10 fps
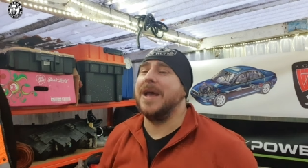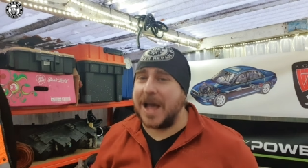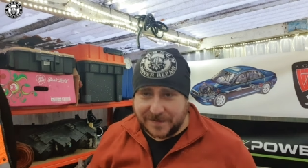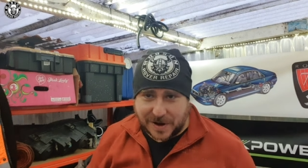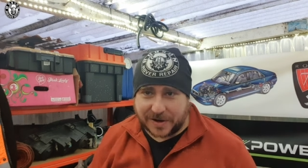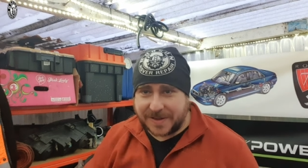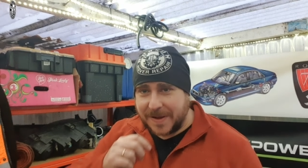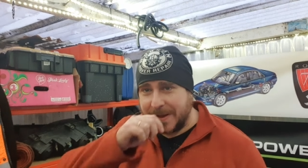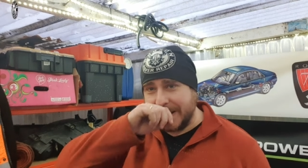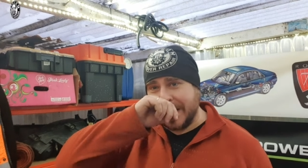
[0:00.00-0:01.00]
I've got it
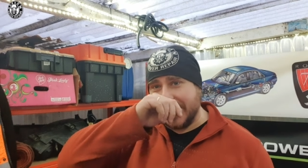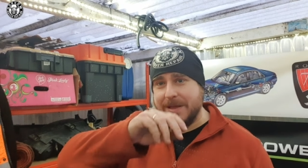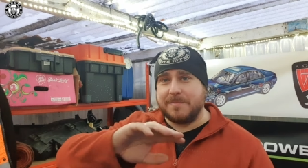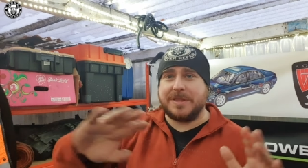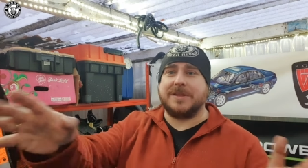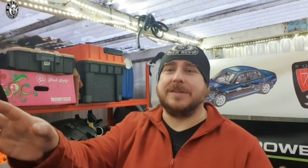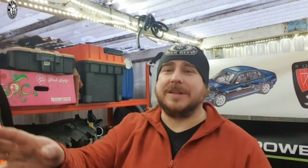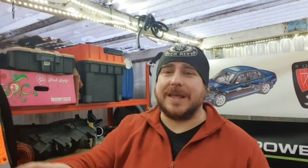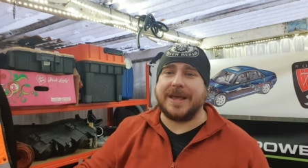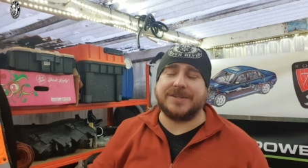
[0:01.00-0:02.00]
now. But
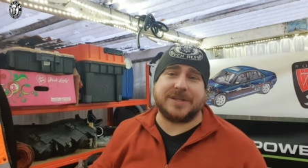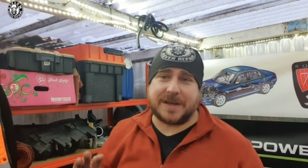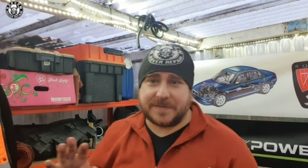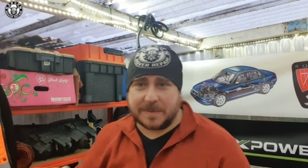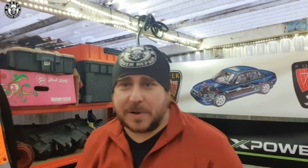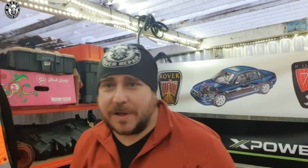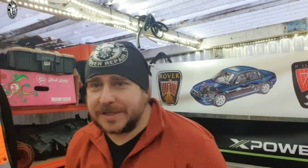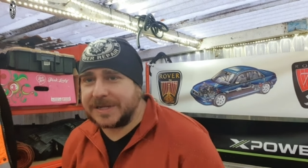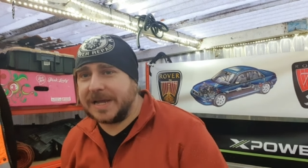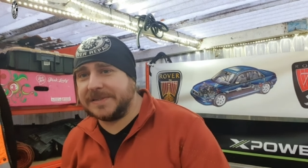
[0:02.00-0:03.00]
nonetheless, you'll have to
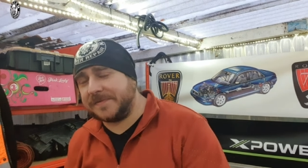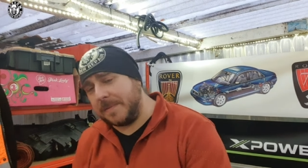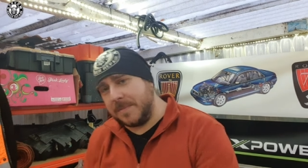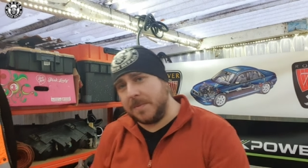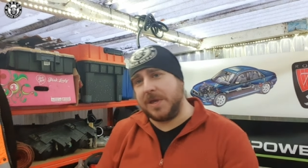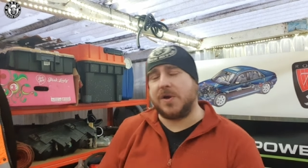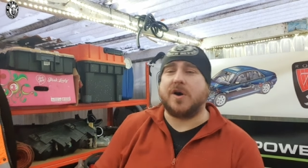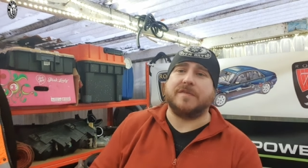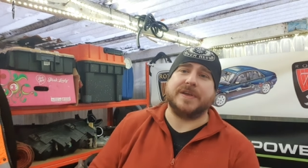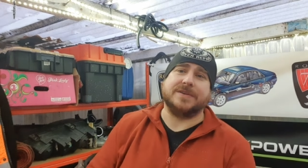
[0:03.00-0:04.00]
apologise if I'm maybe
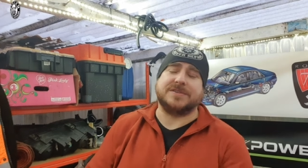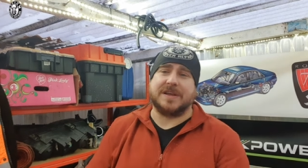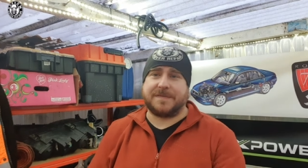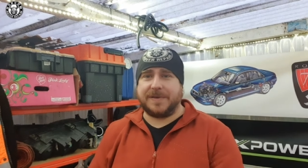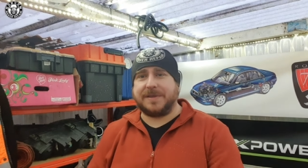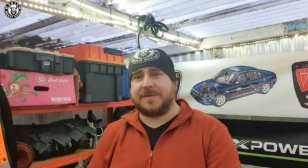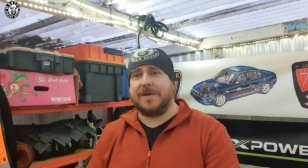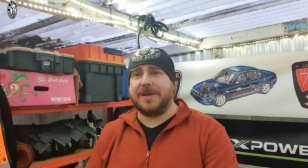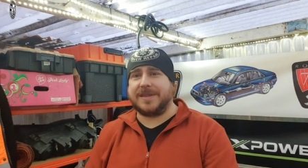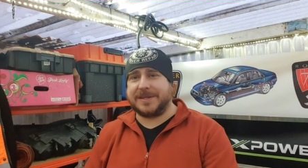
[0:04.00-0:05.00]
coughing or sniffling
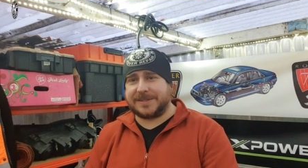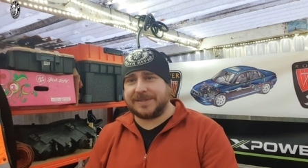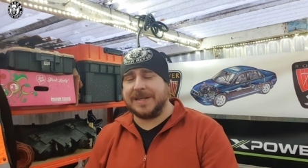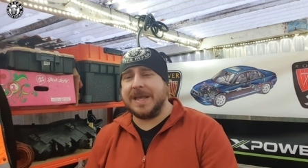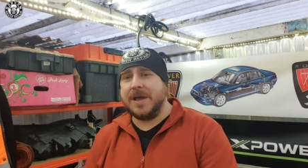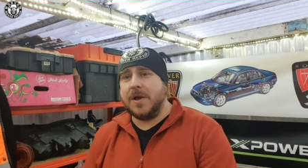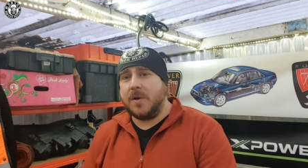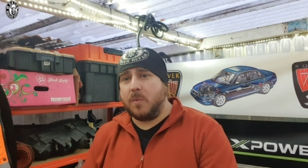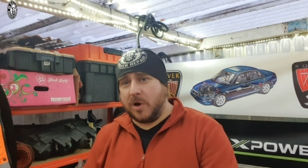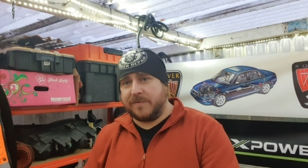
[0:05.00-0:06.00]
throughout this.
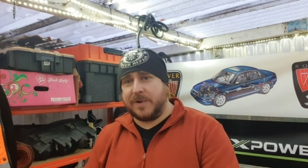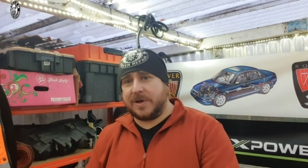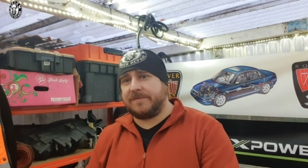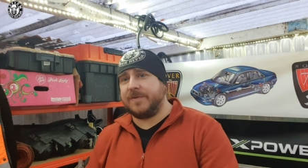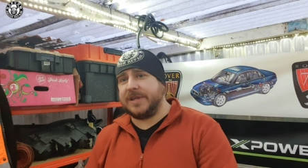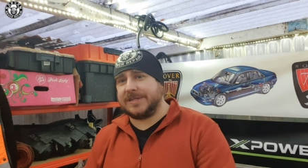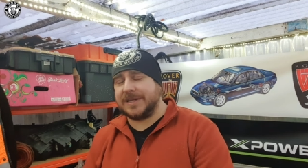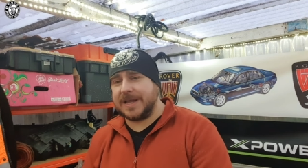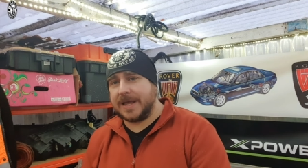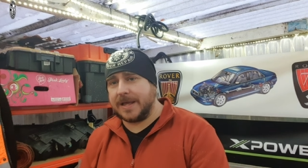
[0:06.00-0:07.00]
What have we got for you
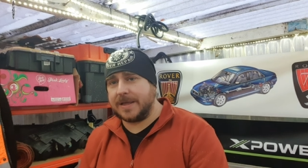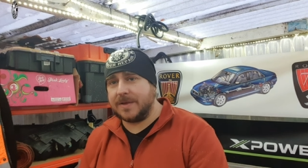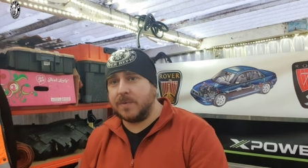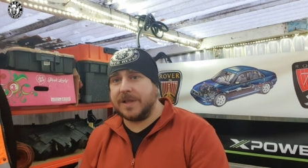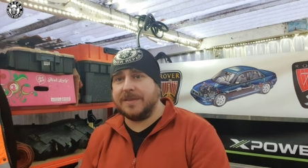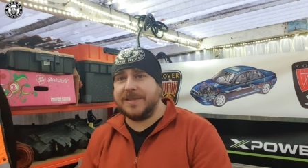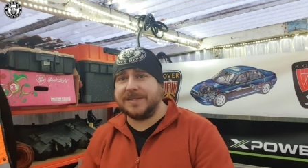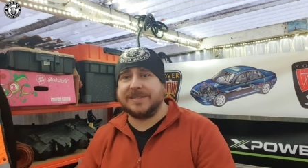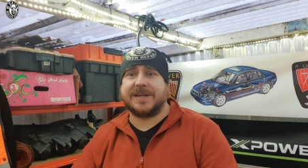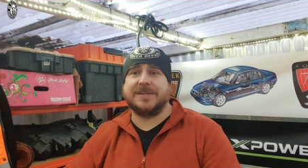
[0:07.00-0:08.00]
today? Well,
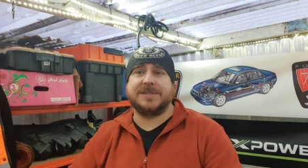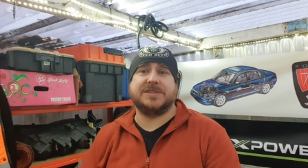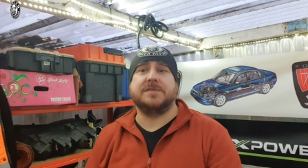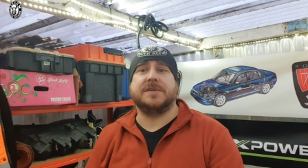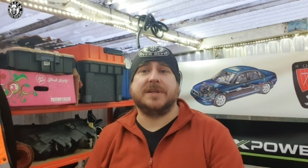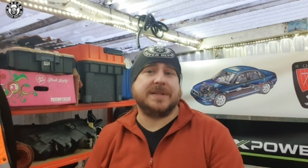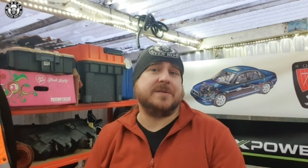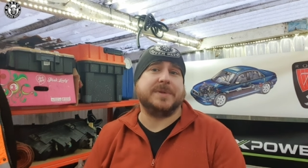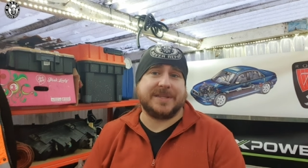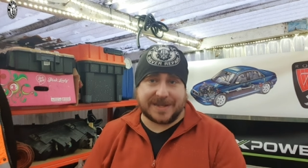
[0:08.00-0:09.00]
this is actually something a
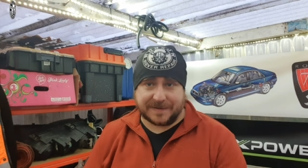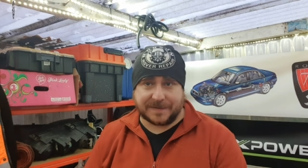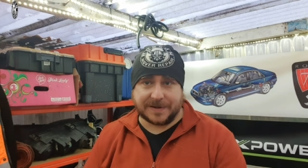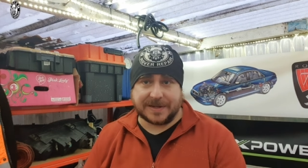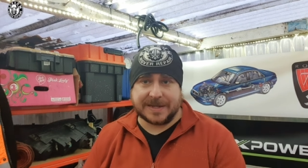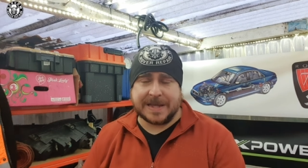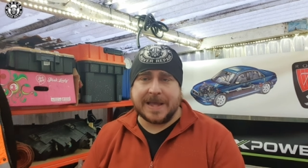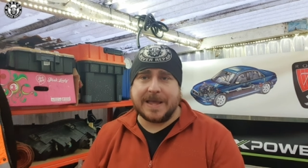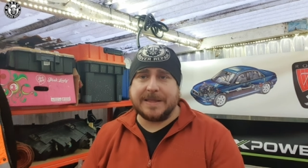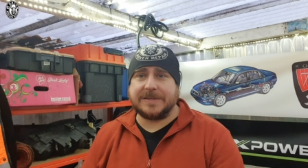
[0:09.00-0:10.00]
little bit different.
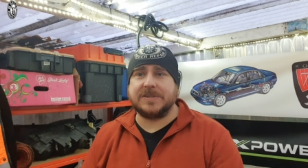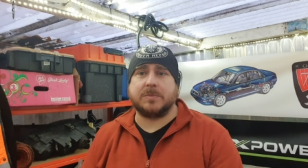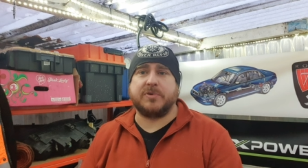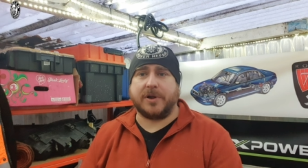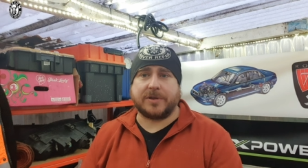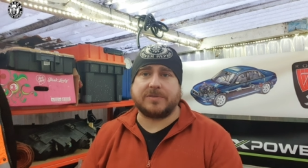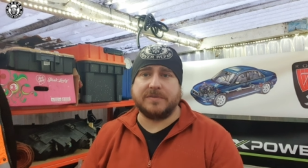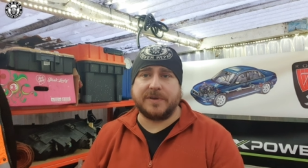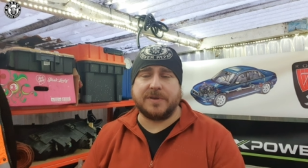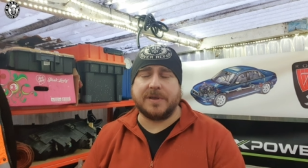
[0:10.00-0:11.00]
This is a product
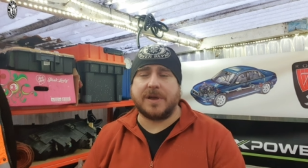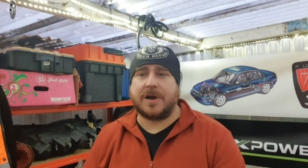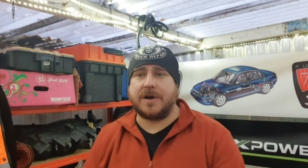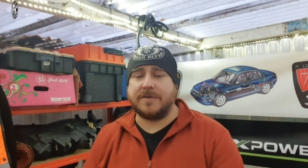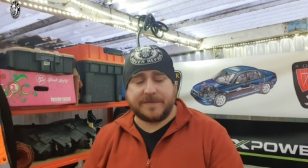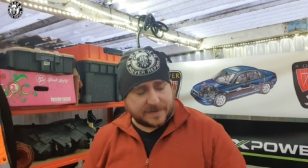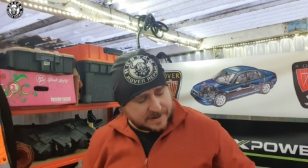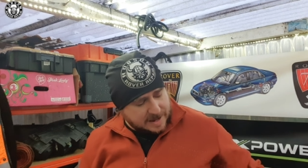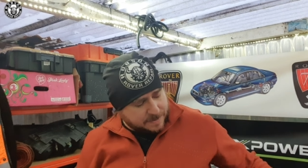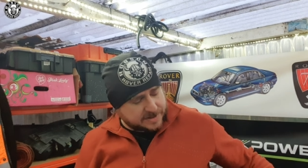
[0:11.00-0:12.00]
review of
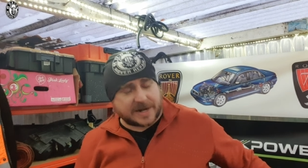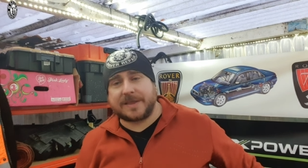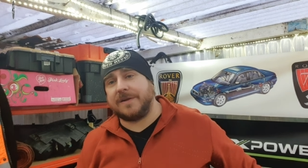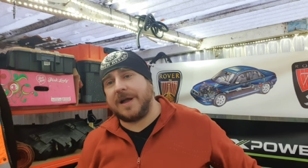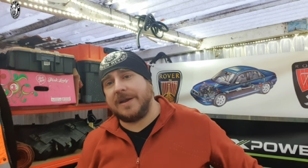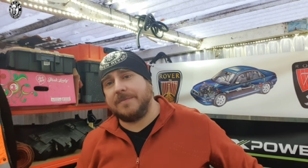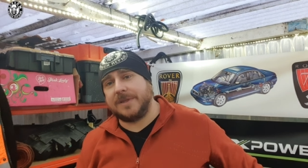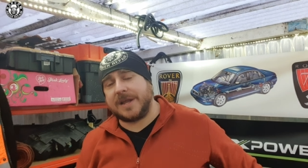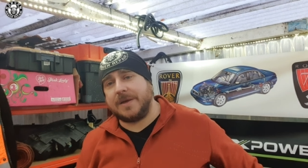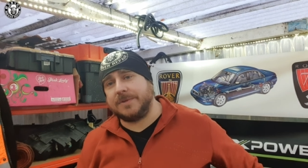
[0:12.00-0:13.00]
a particular item
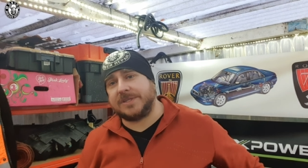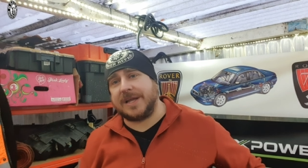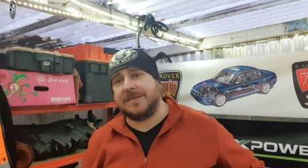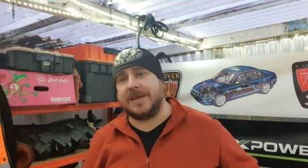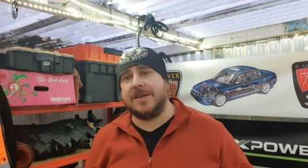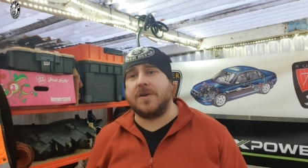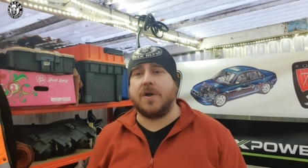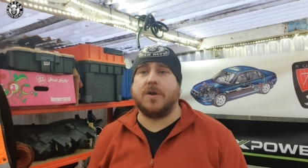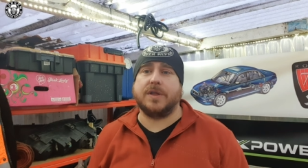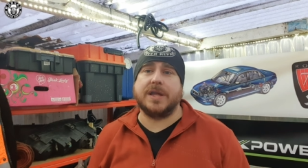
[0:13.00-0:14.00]
that I was sent in
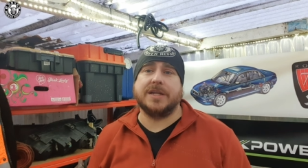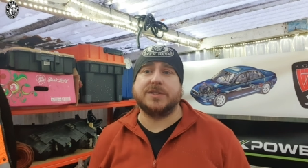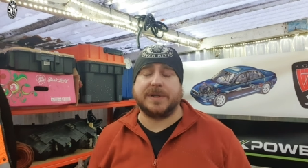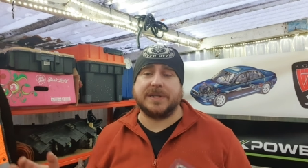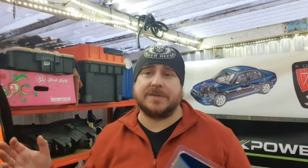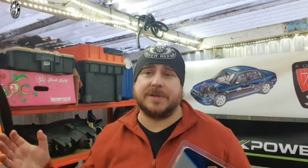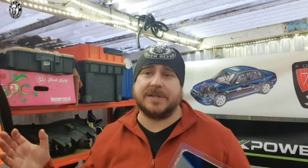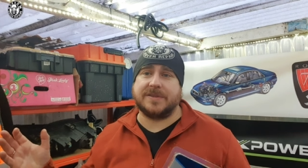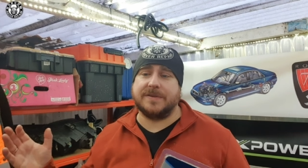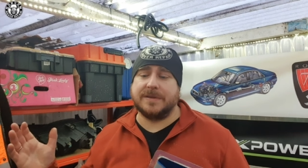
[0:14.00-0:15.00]
early
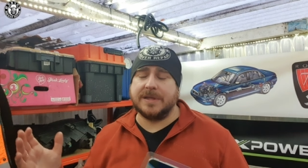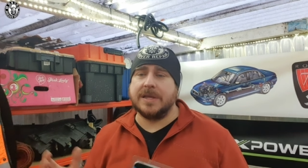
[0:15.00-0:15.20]
2022